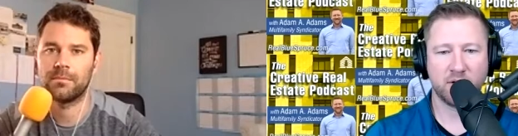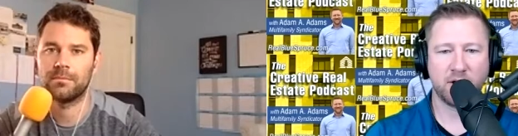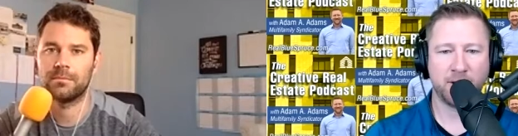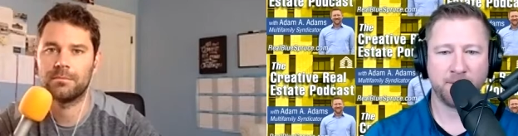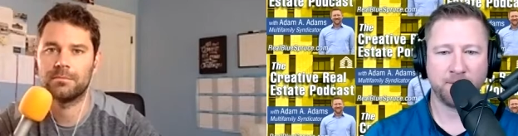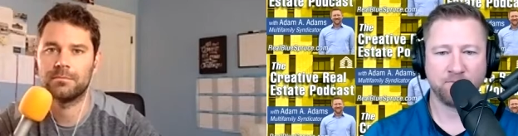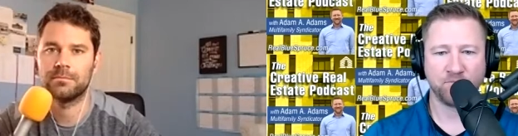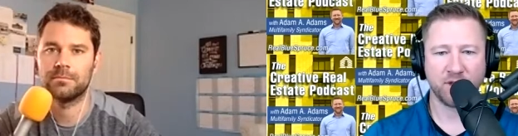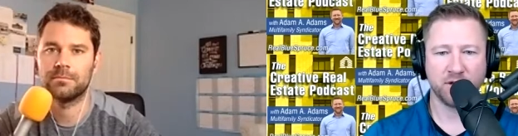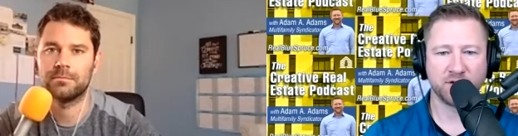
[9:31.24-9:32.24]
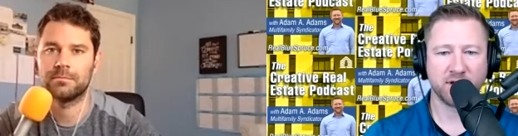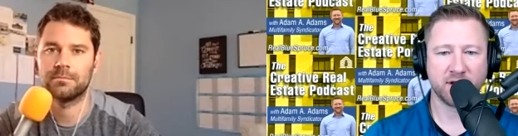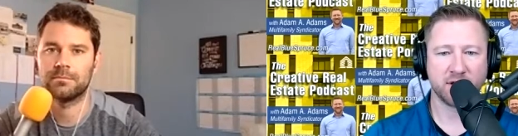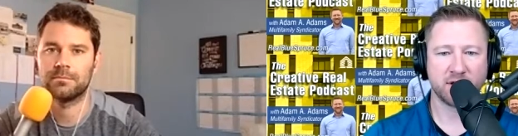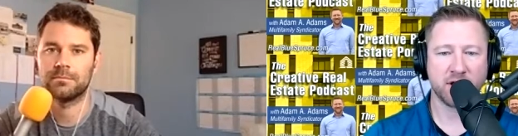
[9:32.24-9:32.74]
Speaker 1: um you said
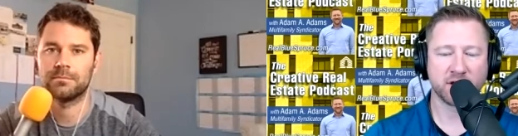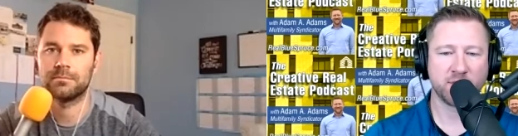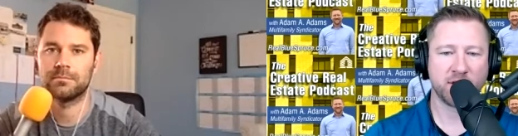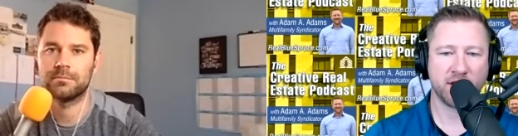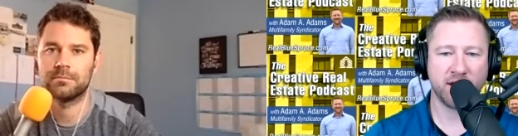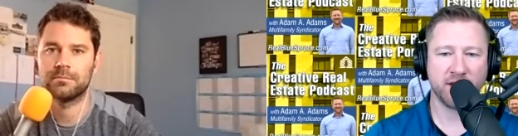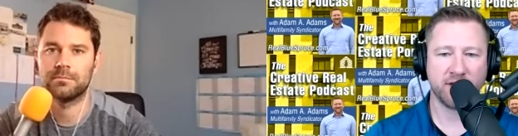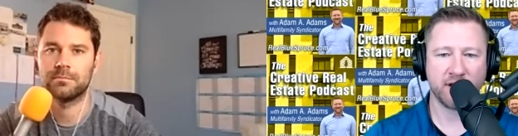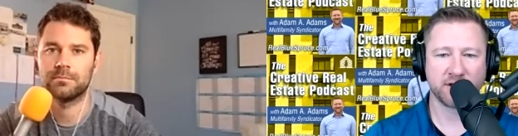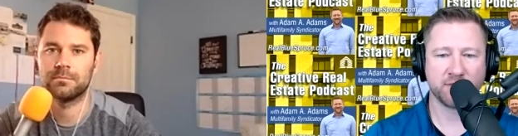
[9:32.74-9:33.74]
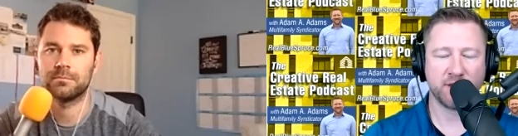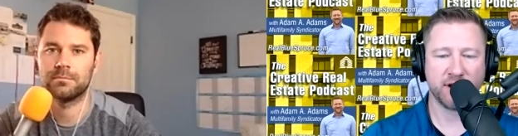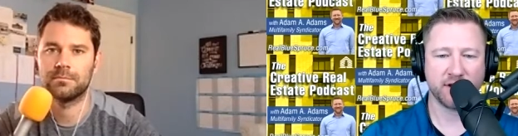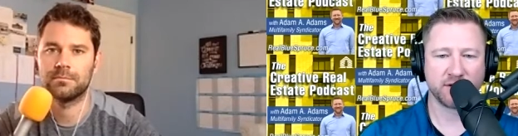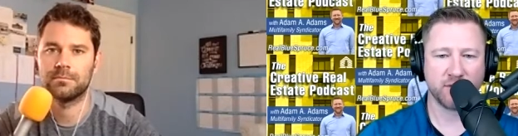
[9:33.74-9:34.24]
it talks about getting the
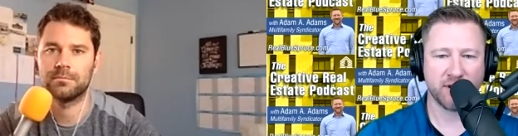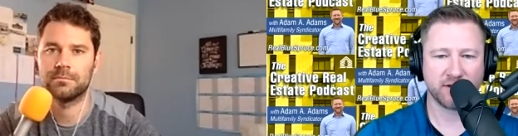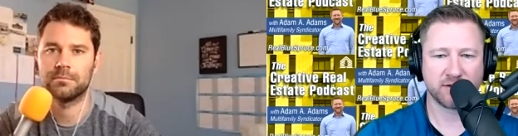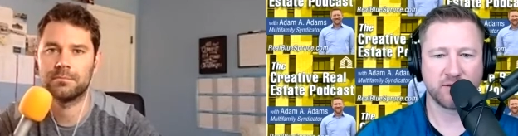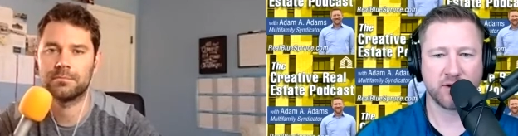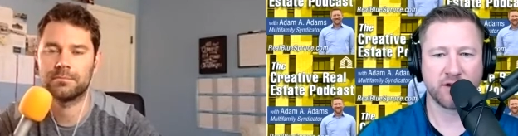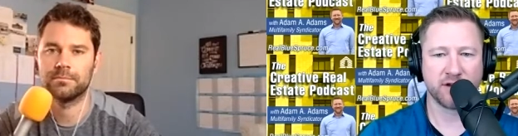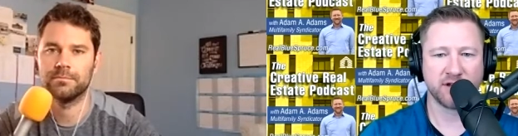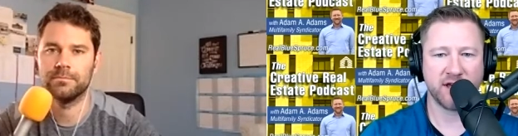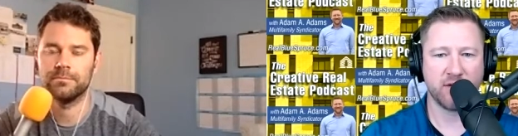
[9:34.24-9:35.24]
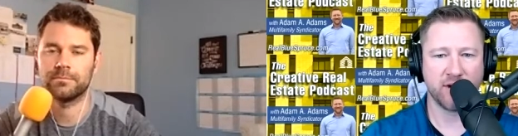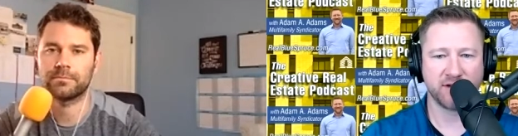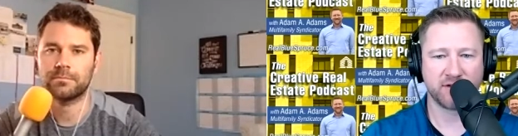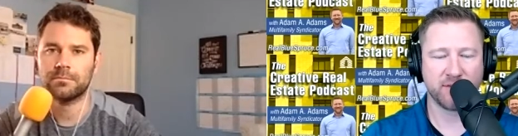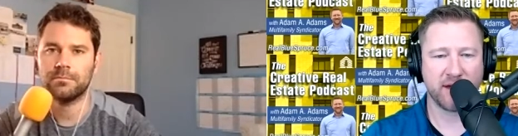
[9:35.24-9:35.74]
experience what's what are the takeaways
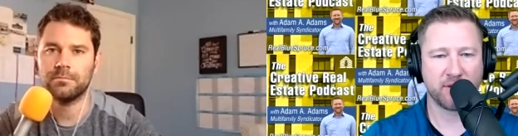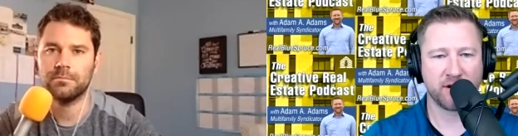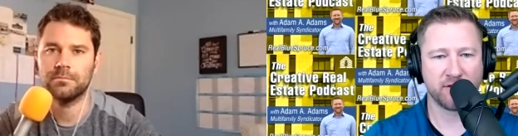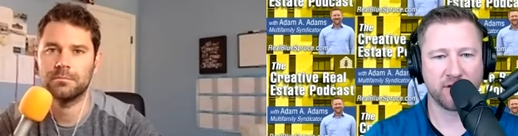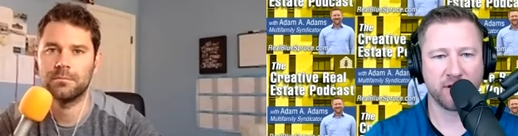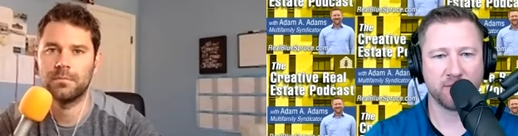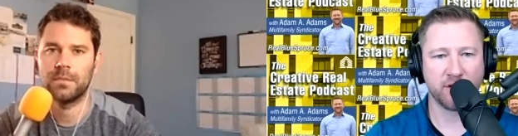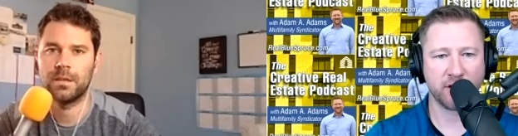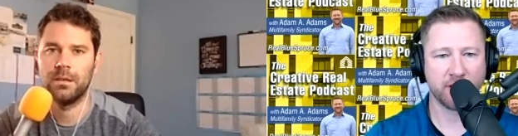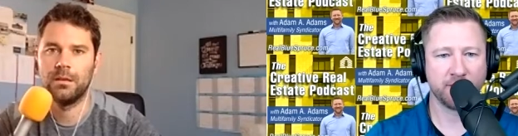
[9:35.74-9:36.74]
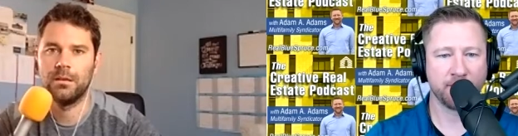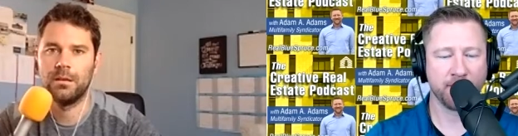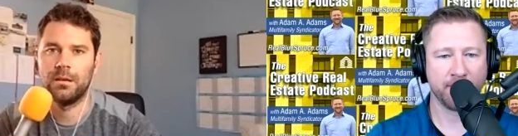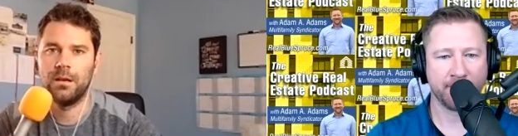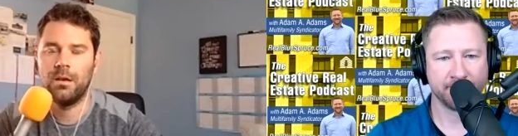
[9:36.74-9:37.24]
from that part of the book
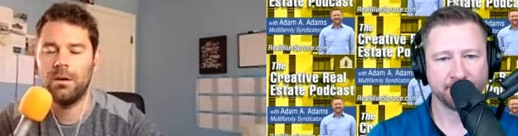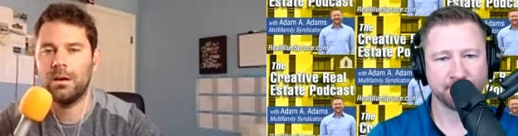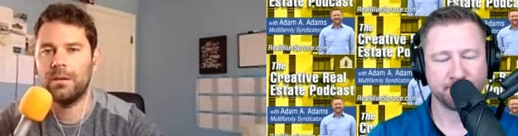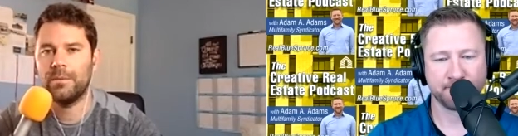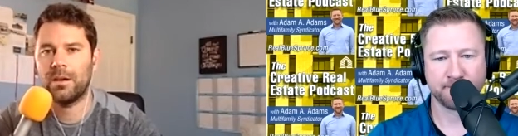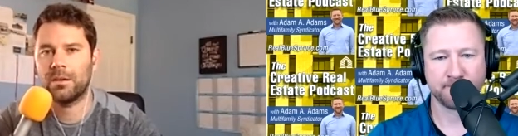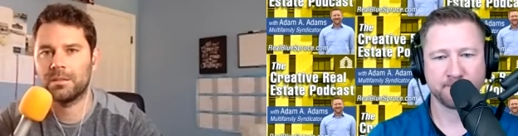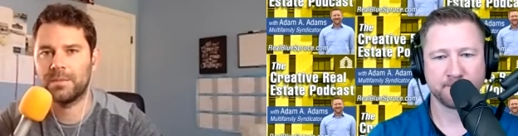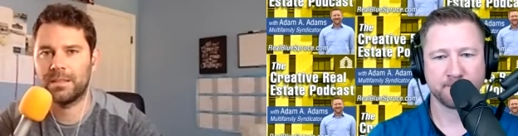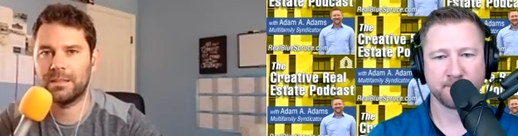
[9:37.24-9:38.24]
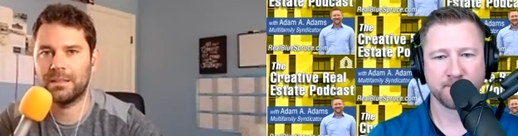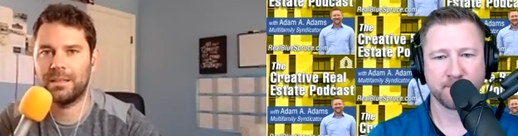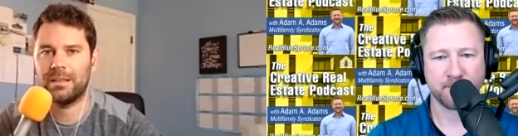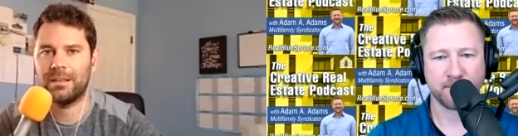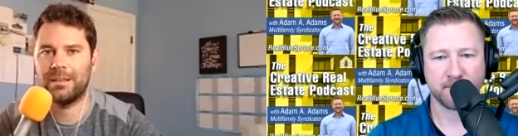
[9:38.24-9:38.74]
Speaker 2: oh i mean
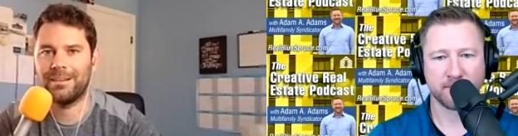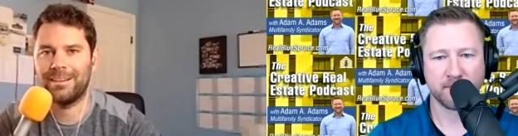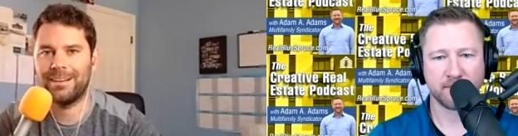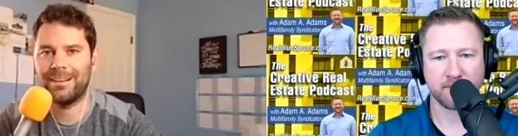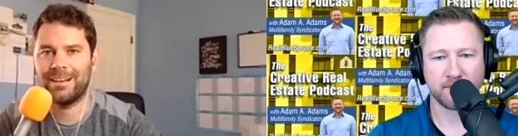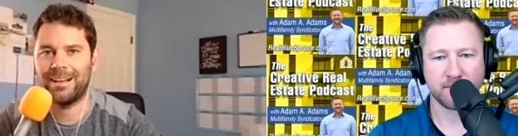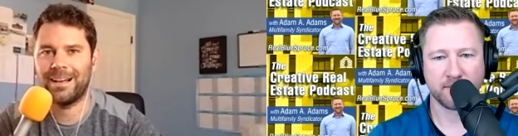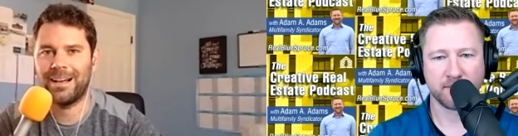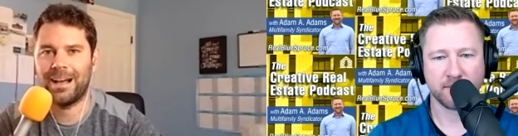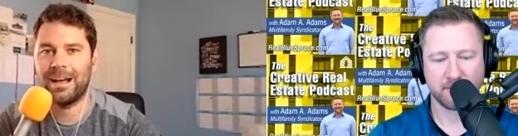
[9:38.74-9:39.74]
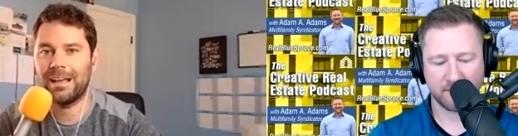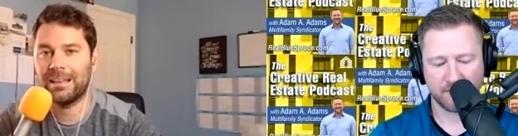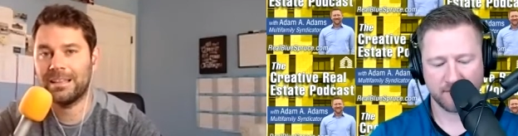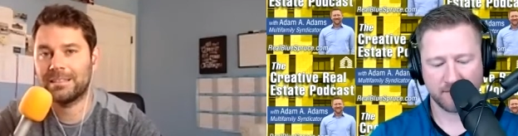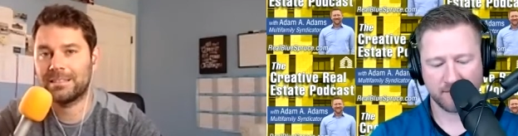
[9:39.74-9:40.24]
ultimately at
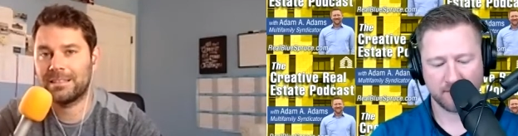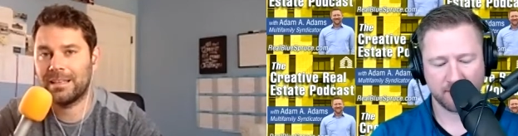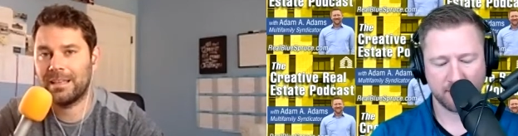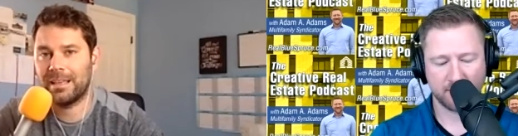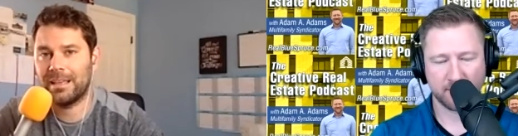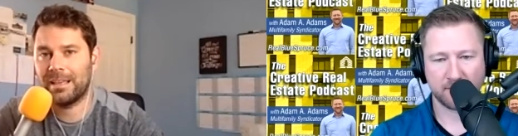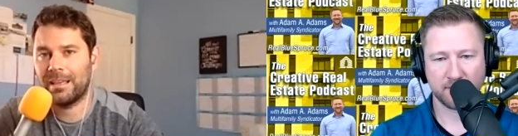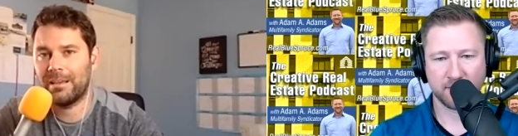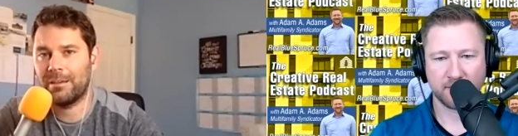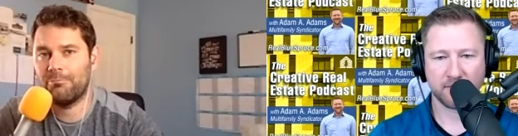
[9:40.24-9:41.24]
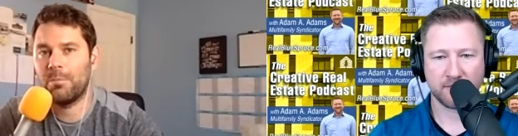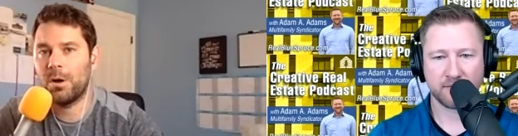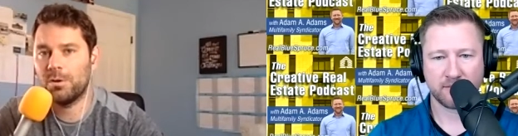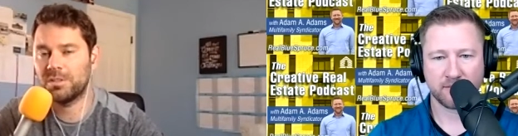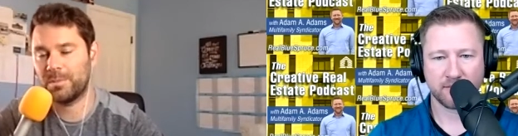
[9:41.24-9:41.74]
least it,
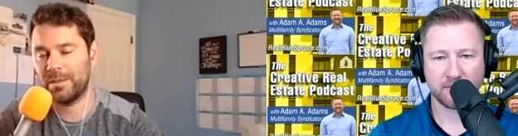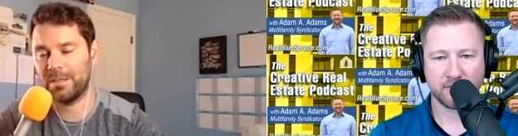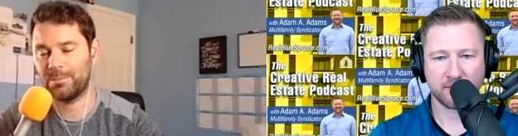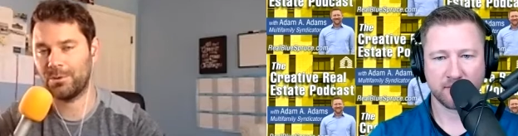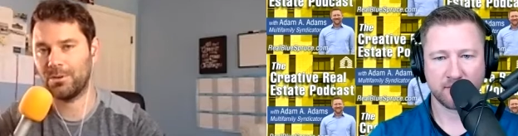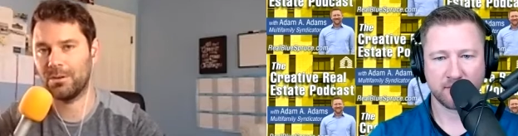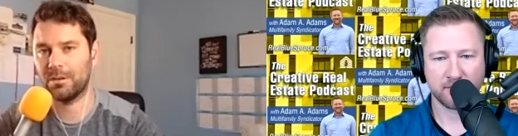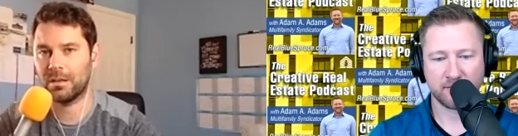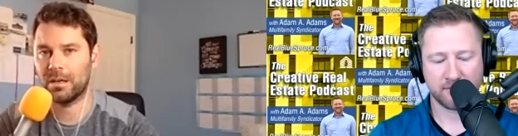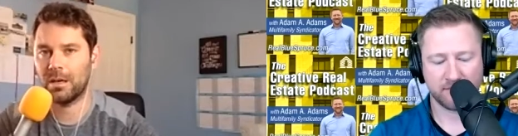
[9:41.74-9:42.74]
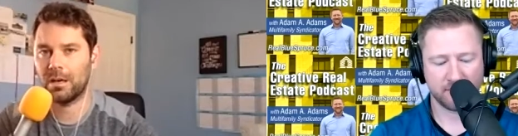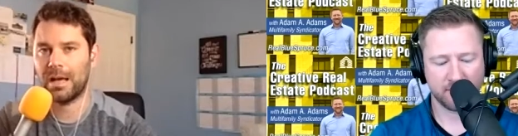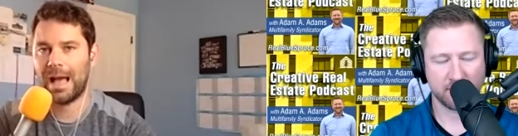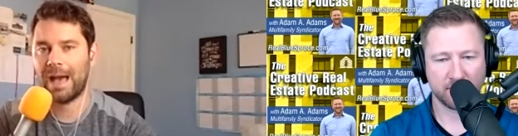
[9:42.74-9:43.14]
most people have a